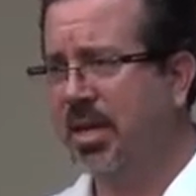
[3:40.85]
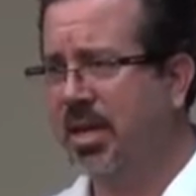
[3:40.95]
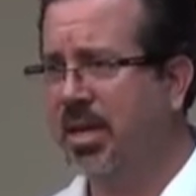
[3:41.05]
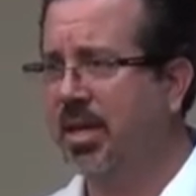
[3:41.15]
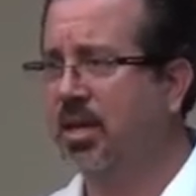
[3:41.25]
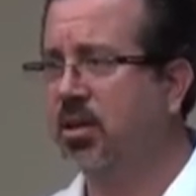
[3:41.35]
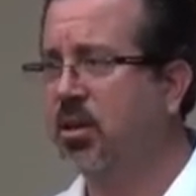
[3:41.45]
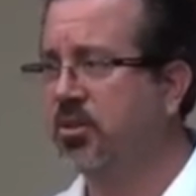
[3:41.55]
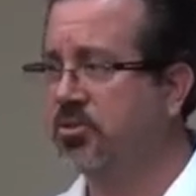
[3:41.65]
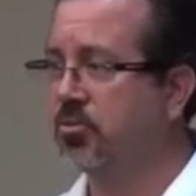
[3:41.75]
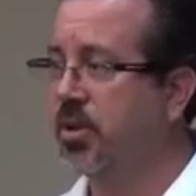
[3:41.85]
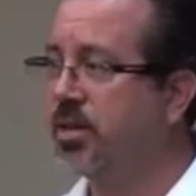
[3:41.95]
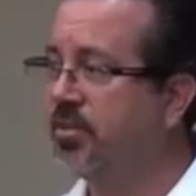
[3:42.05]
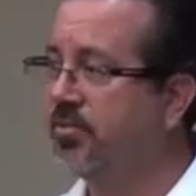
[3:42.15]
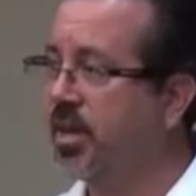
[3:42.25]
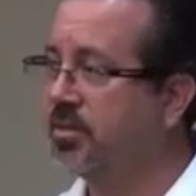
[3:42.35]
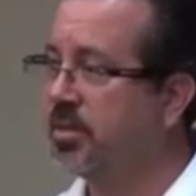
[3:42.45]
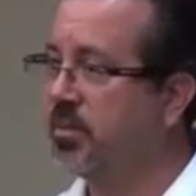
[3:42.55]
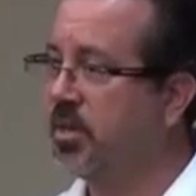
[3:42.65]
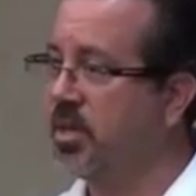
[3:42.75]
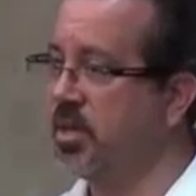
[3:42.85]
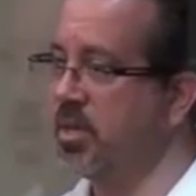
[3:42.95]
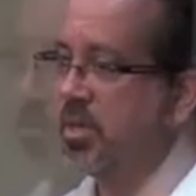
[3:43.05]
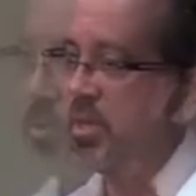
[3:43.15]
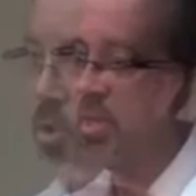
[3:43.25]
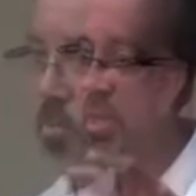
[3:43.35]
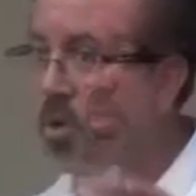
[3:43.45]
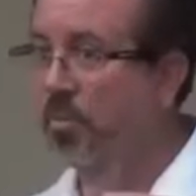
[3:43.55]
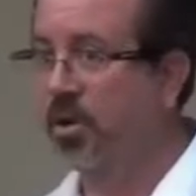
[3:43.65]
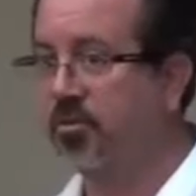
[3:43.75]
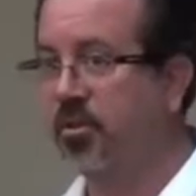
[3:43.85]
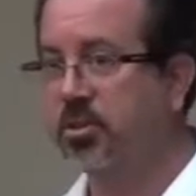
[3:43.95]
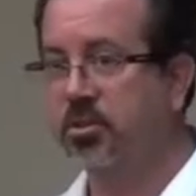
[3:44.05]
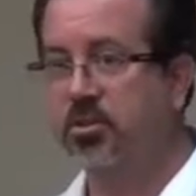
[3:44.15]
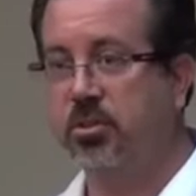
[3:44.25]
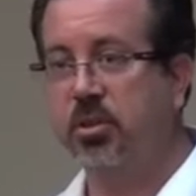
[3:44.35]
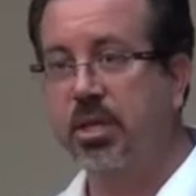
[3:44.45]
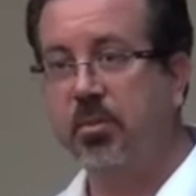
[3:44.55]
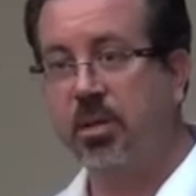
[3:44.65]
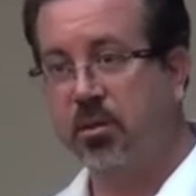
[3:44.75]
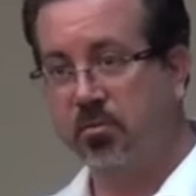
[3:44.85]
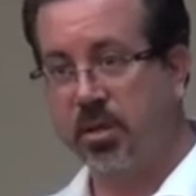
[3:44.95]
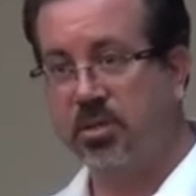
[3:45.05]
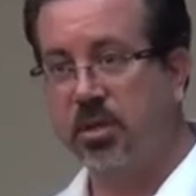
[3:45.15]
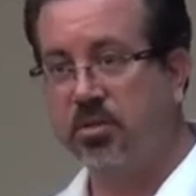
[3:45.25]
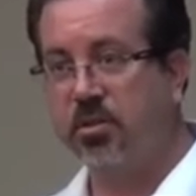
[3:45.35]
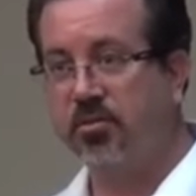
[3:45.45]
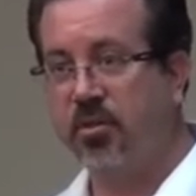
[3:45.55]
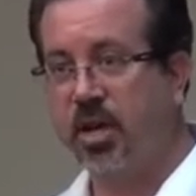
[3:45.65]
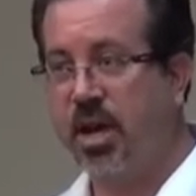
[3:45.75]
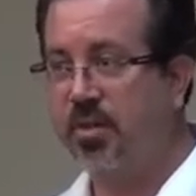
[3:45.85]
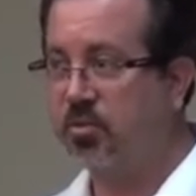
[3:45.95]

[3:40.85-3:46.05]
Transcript: And it can cause direct effects. It can make you have low bone marrow function, so you're anemic. Your red cells aren't very high.